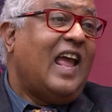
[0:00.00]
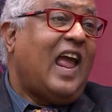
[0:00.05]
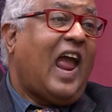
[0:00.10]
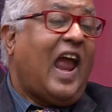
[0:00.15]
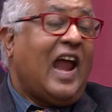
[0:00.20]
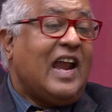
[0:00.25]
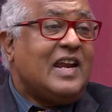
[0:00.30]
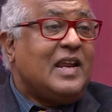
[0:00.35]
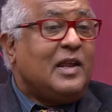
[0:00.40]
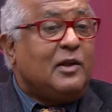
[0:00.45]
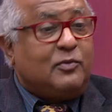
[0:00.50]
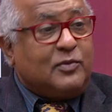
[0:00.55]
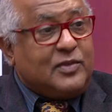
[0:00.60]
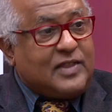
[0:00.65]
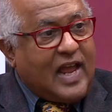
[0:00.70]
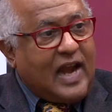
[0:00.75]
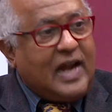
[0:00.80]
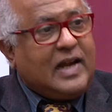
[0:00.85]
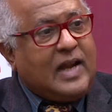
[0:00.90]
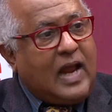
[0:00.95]
And if
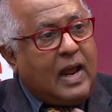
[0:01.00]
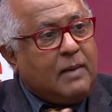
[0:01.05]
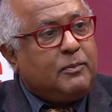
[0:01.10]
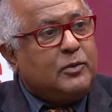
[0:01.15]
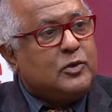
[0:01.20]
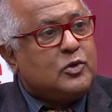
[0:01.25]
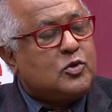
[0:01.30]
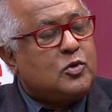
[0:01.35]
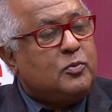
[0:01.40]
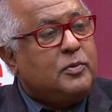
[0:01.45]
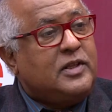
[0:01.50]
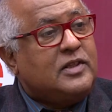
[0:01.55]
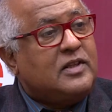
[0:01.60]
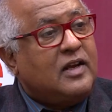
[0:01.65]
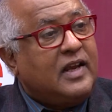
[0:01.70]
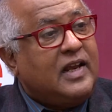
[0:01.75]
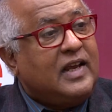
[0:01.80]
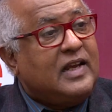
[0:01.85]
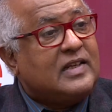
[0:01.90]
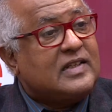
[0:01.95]
that happens to be the
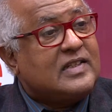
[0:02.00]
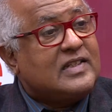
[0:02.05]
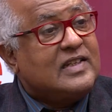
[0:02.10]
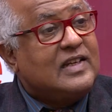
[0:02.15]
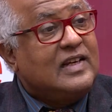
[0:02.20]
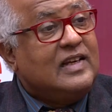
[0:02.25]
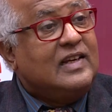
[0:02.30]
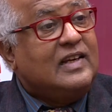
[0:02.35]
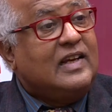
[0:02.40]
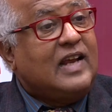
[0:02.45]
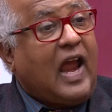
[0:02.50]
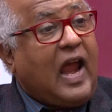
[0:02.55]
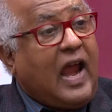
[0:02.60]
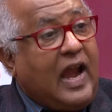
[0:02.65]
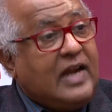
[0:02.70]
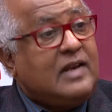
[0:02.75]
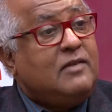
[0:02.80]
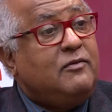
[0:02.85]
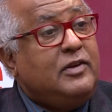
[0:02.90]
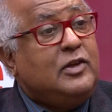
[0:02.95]
case,
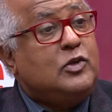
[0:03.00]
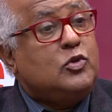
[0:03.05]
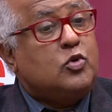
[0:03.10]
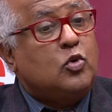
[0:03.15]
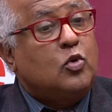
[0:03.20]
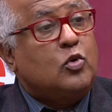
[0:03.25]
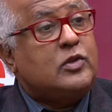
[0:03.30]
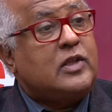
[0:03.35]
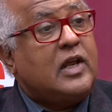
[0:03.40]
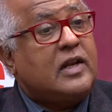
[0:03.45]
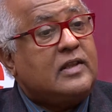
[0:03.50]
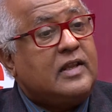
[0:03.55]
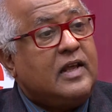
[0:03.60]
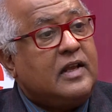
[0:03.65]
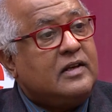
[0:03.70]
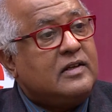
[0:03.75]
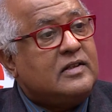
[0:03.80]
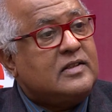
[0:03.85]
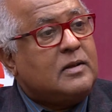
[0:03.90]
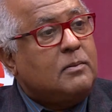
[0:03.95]
and we show that there
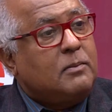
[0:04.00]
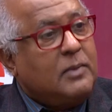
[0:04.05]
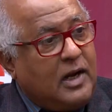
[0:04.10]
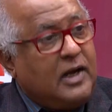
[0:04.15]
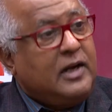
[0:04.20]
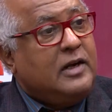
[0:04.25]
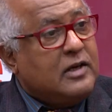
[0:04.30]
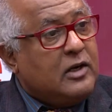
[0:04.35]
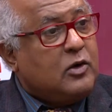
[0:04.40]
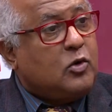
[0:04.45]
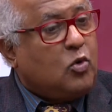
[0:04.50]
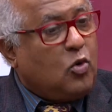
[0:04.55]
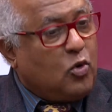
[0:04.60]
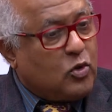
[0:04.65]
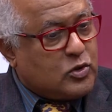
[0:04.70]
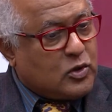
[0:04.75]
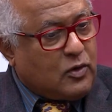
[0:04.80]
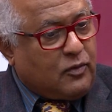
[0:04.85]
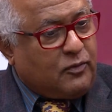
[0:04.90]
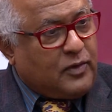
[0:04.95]
is a malignant
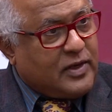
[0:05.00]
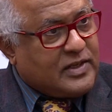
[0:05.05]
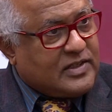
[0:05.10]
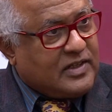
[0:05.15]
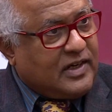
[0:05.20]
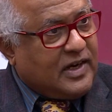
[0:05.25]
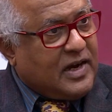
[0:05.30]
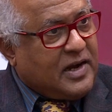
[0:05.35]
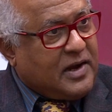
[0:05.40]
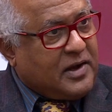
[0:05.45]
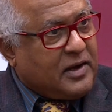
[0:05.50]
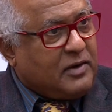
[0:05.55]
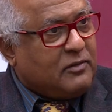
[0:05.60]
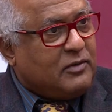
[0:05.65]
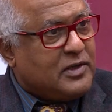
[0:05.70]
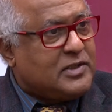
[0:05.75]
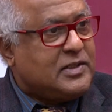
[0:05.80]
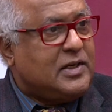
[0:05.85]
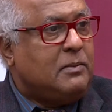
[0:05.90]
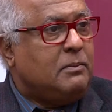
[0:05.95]
course of once again
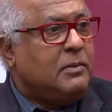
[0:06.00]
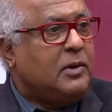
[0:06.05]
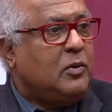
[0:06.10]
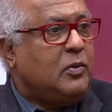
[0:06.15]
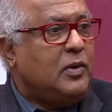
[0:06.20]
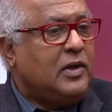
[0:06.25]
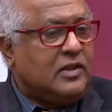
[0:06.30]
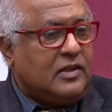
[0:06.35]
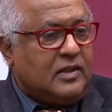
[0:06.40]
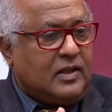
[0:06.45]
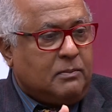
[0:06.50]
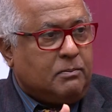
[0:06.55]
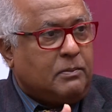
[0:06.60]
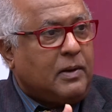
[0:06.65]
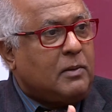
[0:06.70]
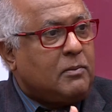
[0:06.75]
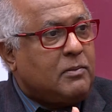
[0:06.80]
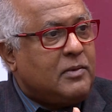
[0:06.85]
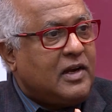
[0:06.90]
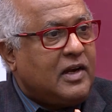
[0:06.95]
traversing between the
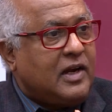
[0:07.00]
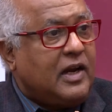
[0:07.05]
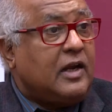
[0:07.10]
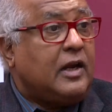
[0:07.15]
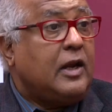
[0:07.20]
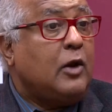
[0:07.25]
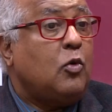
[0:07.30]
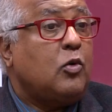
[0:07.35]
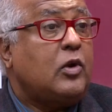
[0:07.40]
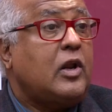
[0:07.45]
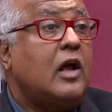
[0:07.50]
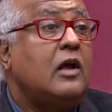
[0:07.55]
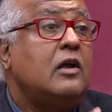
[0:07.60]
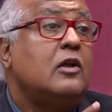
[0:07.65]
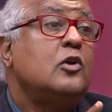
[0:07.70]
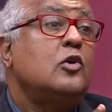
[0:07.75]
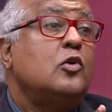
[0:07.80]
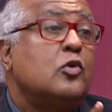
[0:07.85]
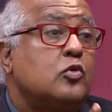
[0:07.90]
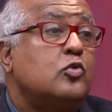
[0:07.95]
pulmonary and aorta,
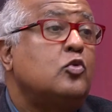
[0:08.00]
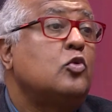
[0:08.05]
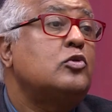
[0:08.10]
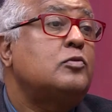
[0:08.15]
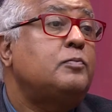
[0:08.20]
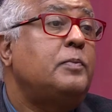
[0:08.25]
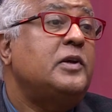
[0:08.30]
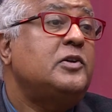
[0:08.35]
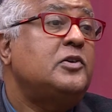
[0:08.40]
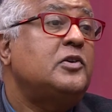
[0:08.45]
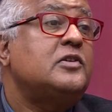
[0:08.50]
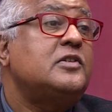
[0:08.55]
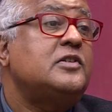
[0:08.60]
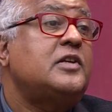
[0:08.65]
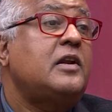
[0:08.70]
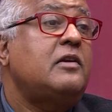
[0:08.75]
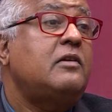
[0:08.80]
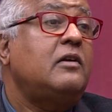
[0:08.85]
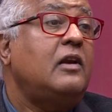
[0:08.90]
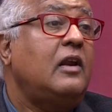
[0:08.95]
those patients
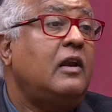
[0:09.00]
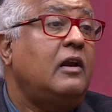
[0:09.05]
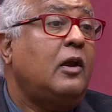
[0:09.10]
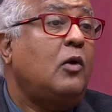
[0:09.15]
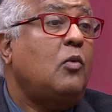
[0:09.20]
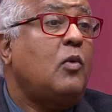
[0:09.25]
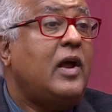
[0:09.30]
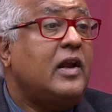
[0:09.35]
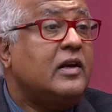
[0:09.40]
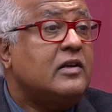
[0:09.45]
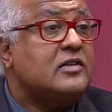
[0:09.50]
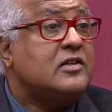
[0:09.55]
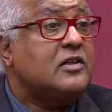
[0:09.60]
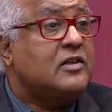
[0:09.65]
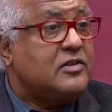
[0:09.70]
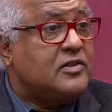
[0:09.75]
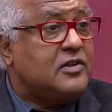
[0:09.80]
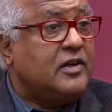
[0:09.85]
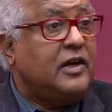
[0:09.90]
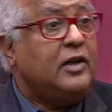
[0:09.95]
generally require
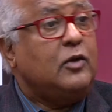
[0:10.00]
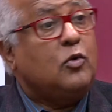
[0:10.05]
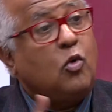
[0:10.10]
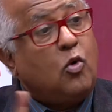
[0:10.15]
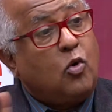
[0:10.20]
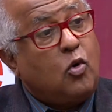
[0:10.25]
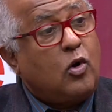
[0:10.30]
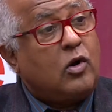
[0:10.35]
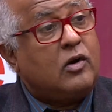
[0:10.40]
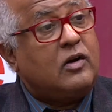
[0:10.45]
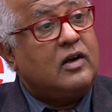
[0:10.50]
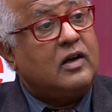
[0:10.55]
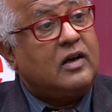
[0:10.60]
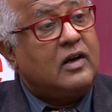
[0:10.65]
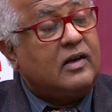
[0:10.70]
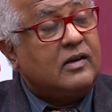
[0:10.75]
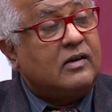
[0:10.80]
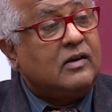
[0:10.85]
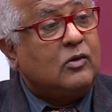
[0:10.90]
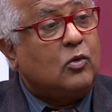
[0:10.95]
surgery
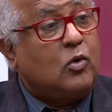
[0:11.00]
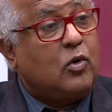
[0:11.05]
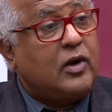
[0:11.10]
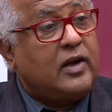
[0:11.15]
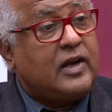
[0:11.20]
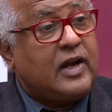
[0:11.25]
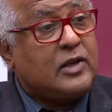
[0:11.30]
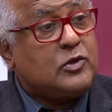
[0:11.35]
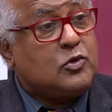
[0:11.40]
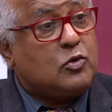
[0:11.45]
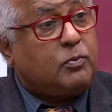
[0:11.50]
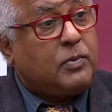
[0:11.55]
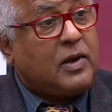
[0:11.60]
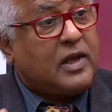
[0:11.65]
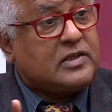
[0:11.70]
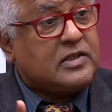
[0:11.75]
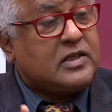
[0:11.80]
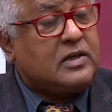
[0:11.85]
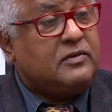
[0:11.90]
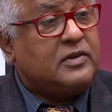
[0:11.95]
or an
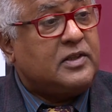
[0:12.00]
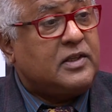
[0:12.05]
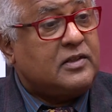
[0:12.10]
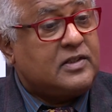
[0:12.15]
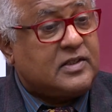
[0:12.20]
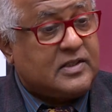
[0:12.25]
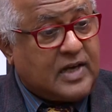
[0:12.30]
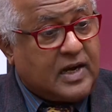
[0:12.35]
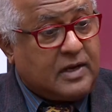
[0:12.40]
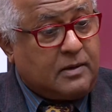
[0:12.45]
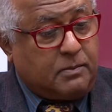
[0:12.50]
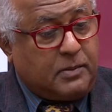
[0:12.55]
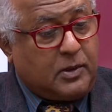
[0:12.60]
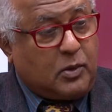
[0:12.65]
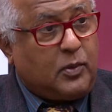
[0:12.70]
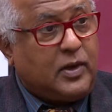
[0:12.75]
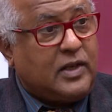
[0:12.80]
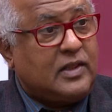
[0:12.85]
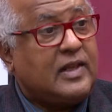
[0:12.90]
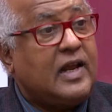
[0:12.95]
angioplasty with a stent
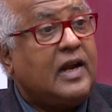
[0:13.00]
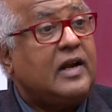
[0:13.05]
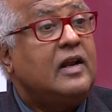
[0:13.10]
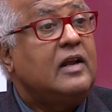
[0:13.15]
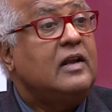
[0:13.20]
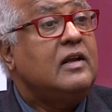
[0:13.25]
between that,